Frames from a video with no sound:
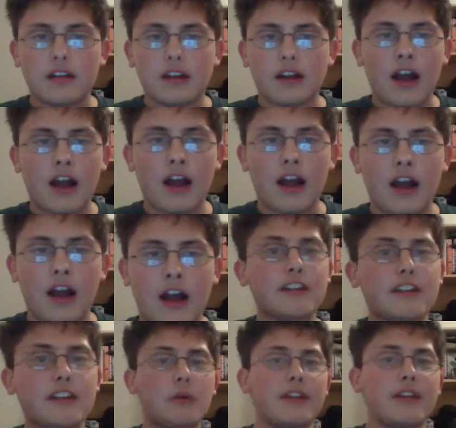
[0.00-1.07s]
I'm not the
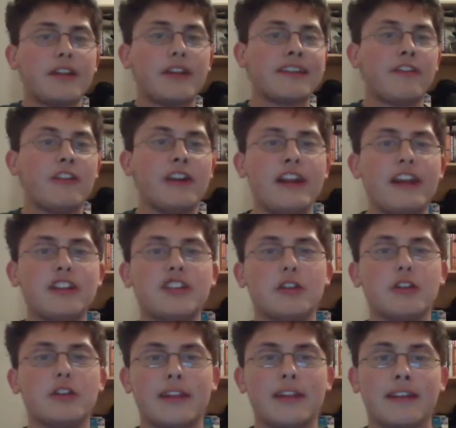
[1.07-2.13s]
only one that's having an issue
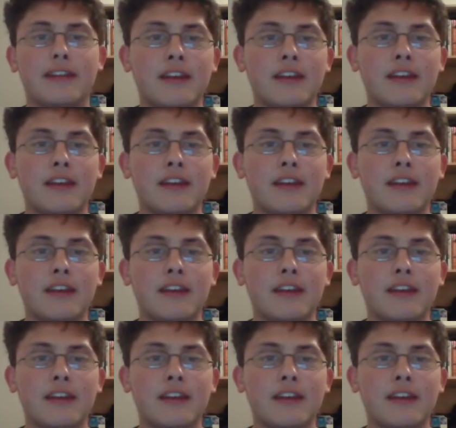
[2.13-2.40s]
with it.